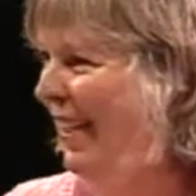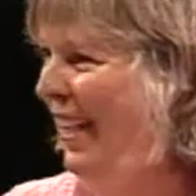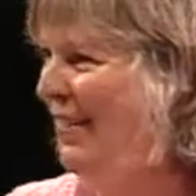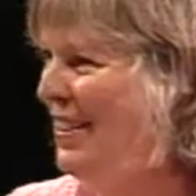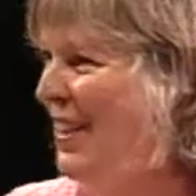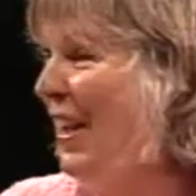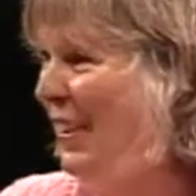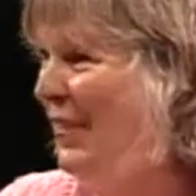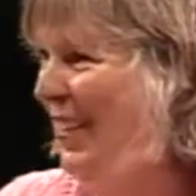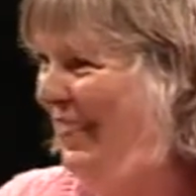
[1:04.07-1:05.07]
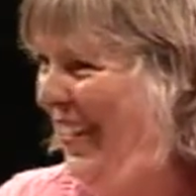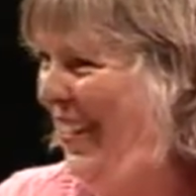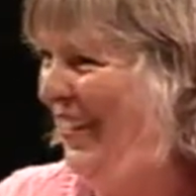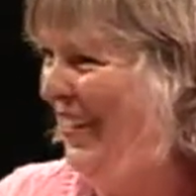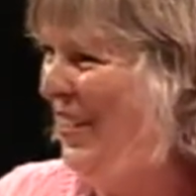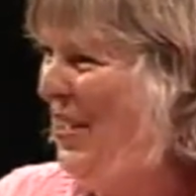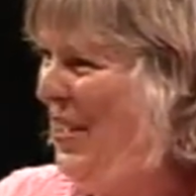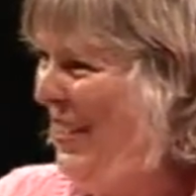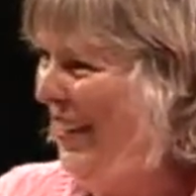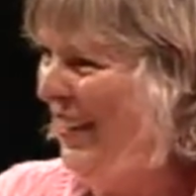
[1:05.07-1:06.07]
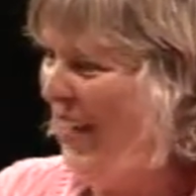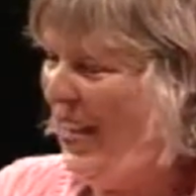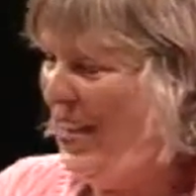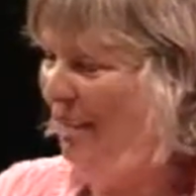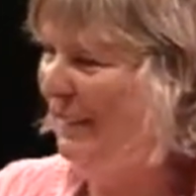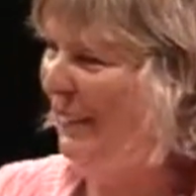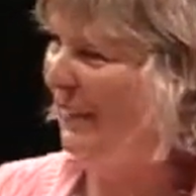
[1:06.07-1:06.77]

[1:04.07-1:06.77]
I was psyched when we had the lineup, so